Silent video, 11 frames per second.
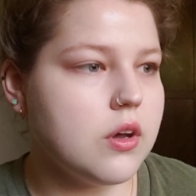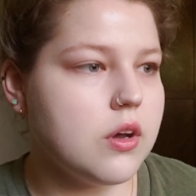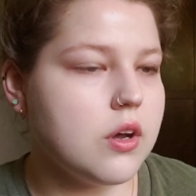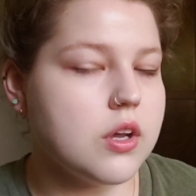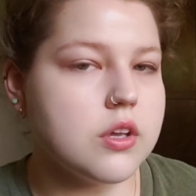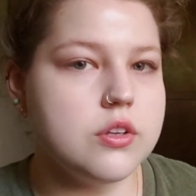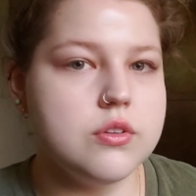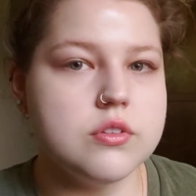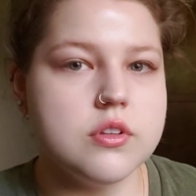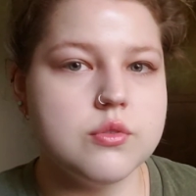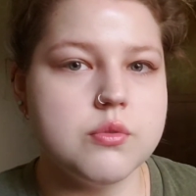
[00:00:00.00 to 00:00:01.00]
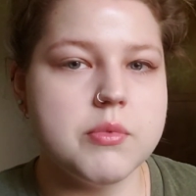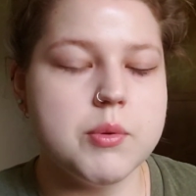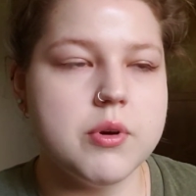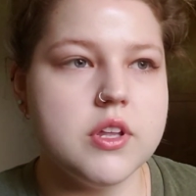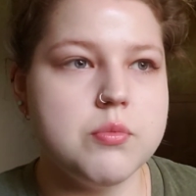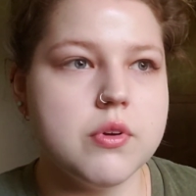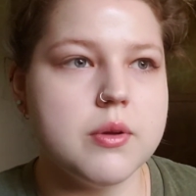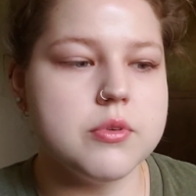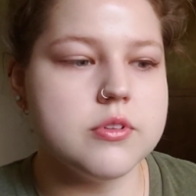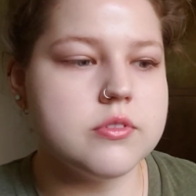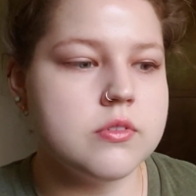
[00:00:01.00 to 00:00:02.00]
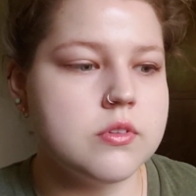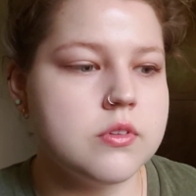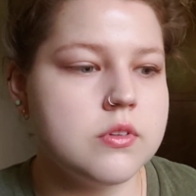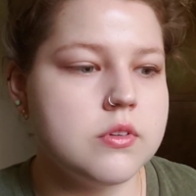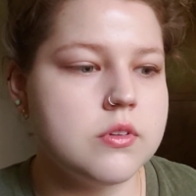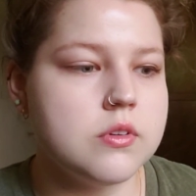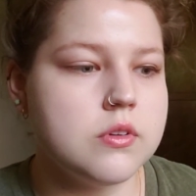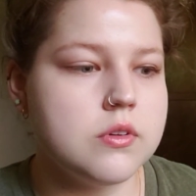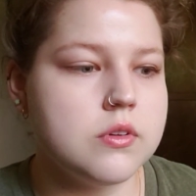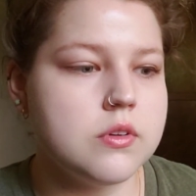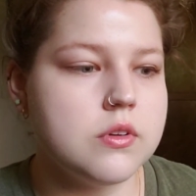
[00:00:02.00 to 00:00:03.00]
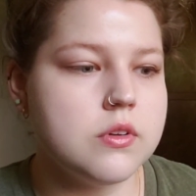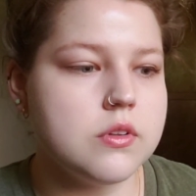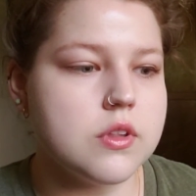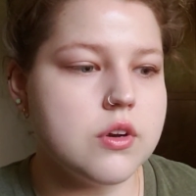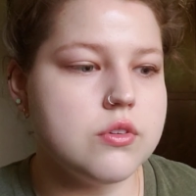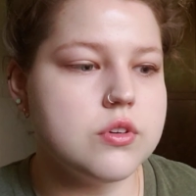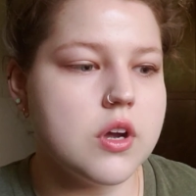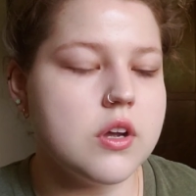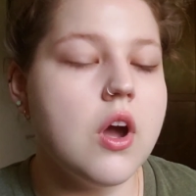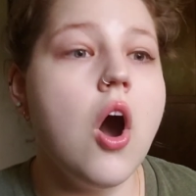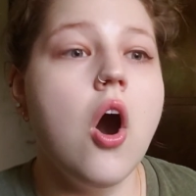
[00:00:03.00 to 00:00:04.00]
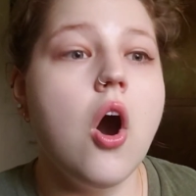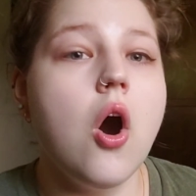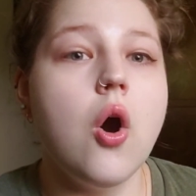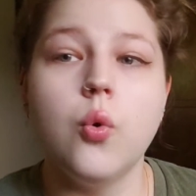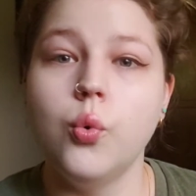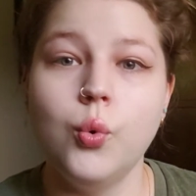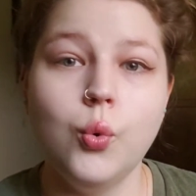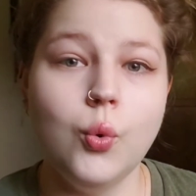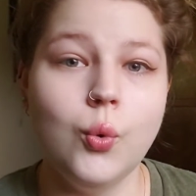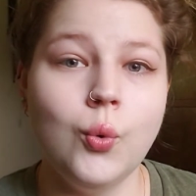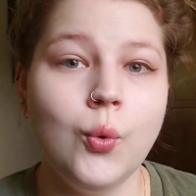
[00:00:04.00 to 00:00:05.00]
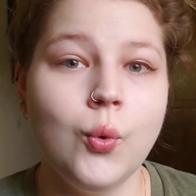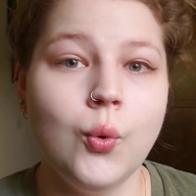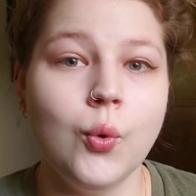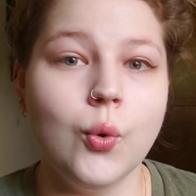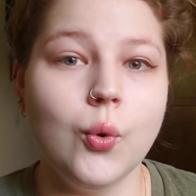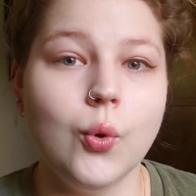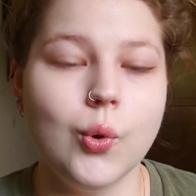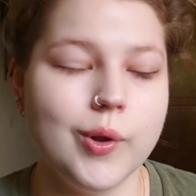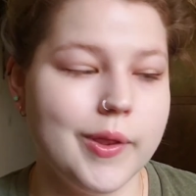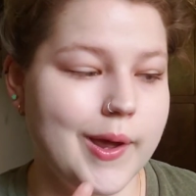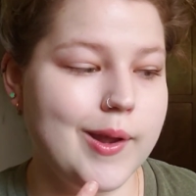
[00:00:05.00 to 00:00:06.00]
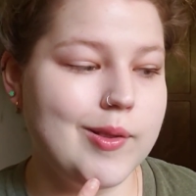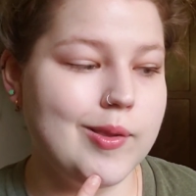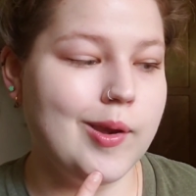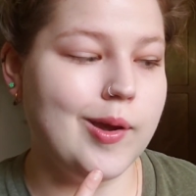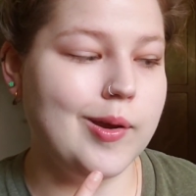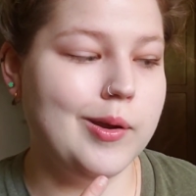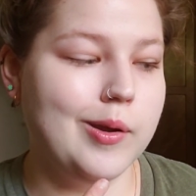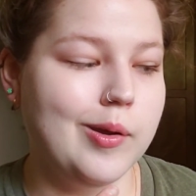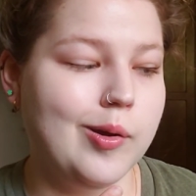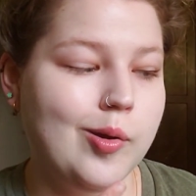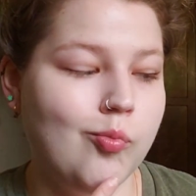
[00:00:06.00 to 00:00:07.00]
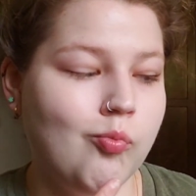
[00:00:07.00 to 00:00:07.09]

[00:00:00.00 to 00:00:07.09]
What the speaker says: I could use this with my putty primers that are dry. Ooh, that's an idea.